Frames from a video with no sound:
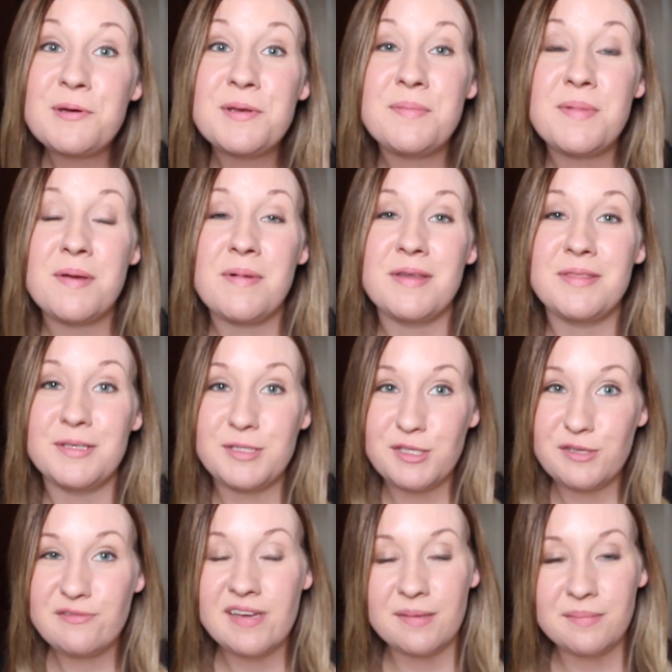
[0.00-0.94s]
going to be about the
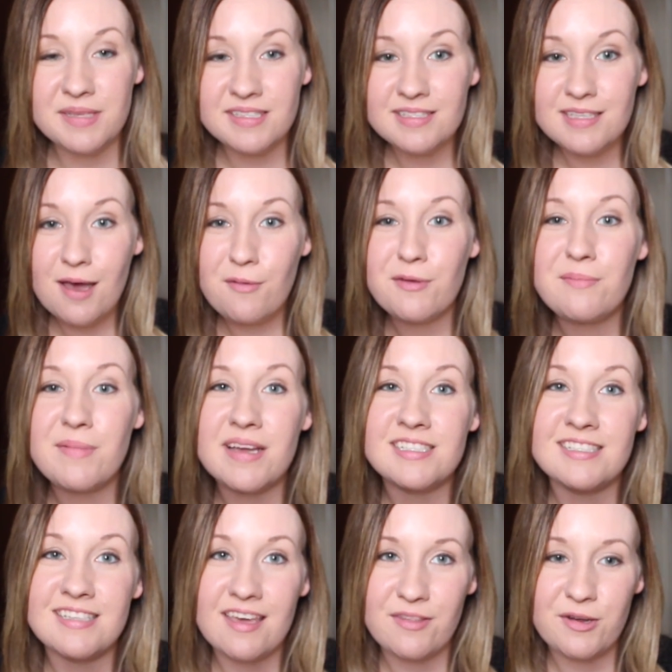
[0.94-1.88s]
two families coming back
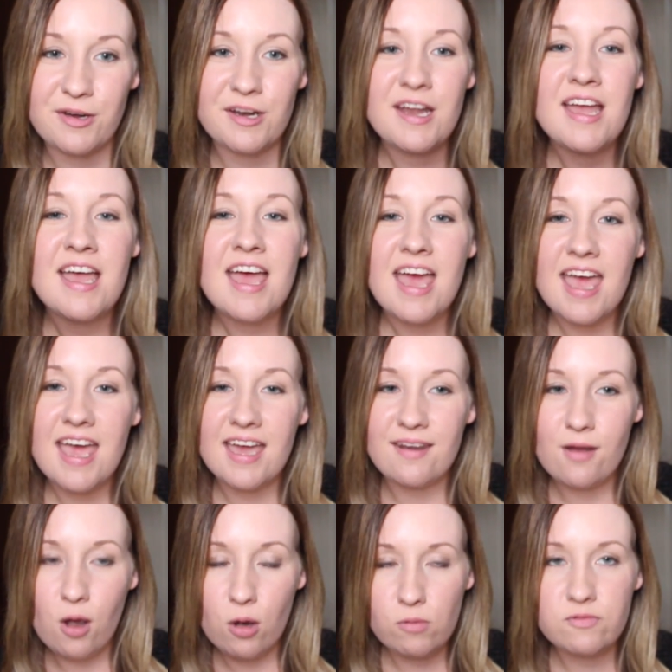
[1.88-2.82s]
together,
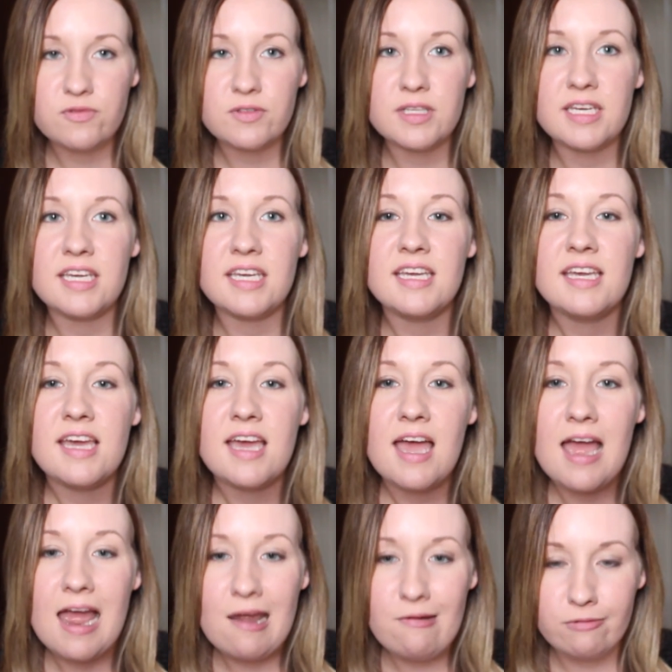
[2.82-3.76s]
and hopefully
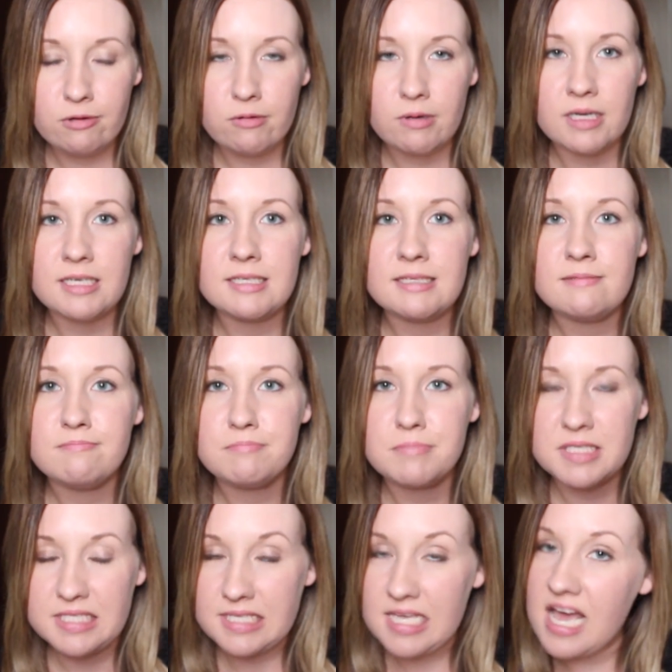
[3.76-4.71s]
everyone
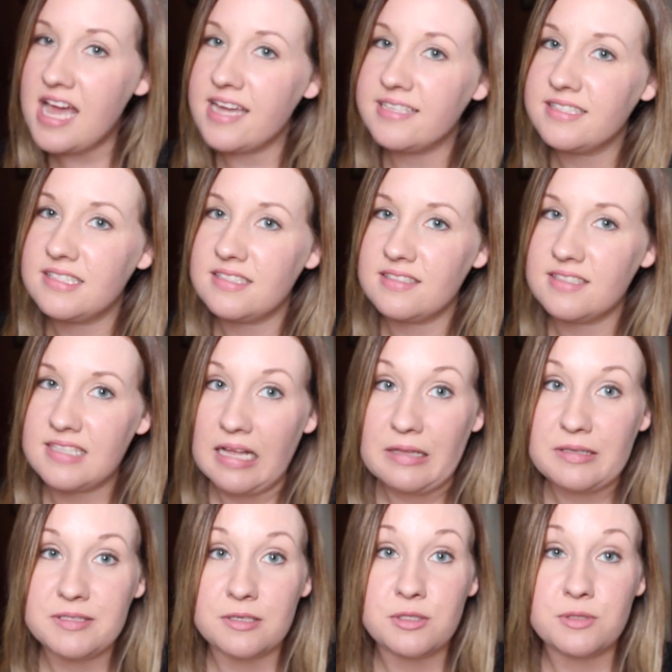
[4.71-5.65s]
besides
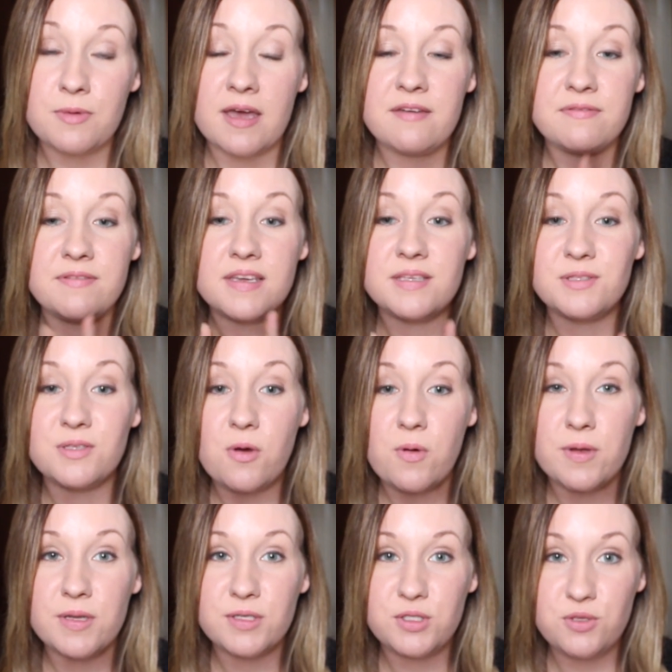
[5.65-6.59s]
Salazar's wife is
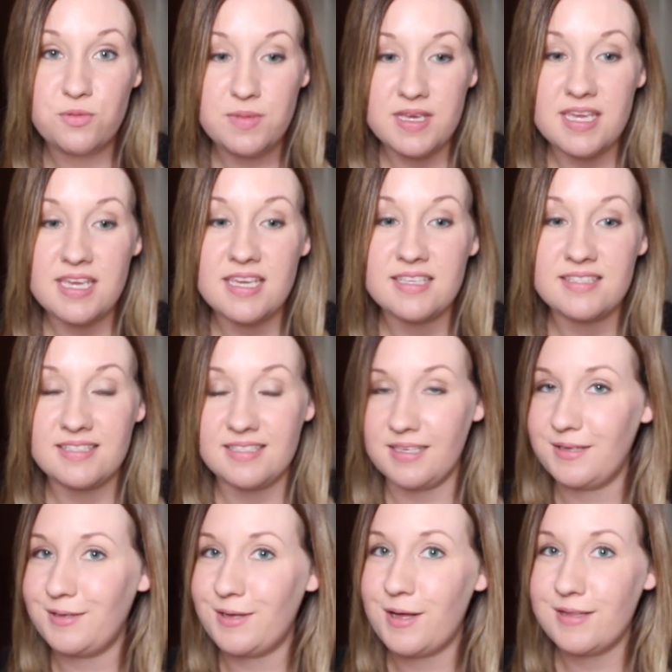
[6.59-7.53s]
going to be
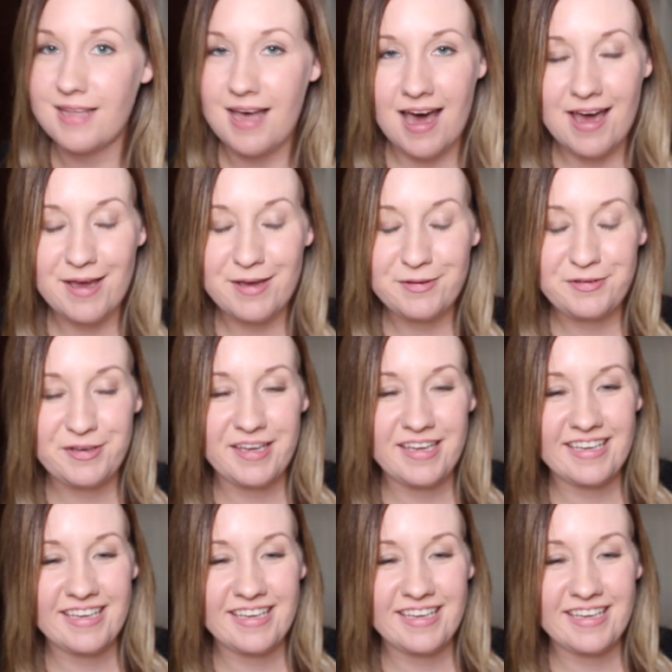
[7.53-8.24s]
still alive.